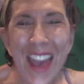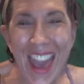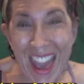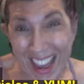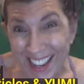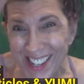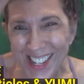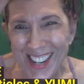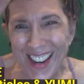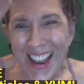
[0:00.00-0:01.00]

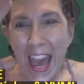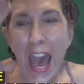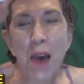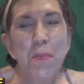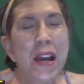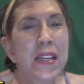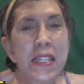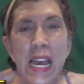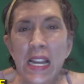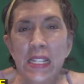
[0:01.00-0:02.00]
Age at my
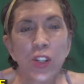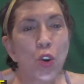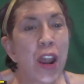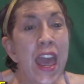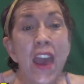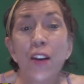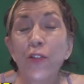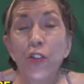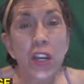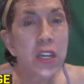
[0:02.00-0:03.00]
desk or
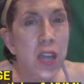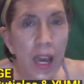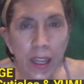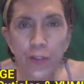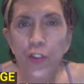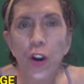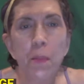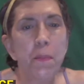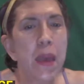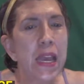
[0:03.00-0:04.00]
every night for
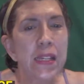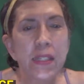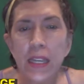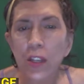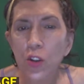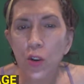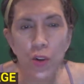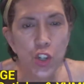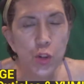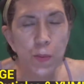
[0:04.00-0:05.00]
amazing
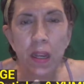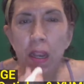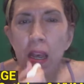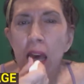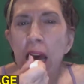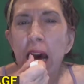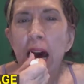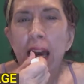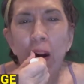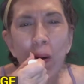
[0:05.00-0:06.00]
nourishment.
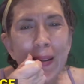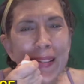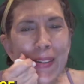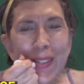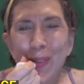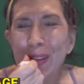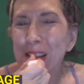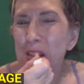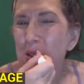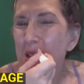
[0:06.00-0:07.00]
I always have
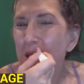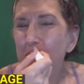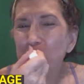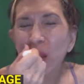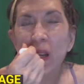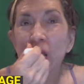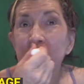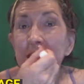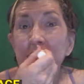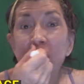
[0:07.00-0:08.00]
sweet dreams because
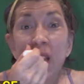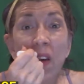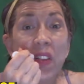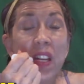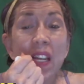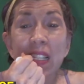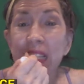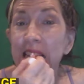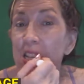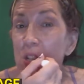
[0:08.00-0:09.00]
the 7
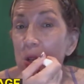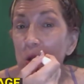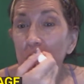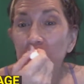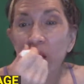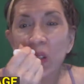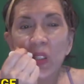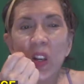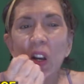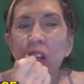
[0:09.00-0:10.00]
essential
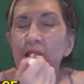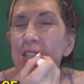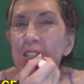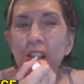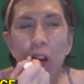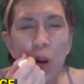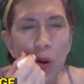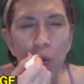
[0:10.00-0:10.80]
oils are so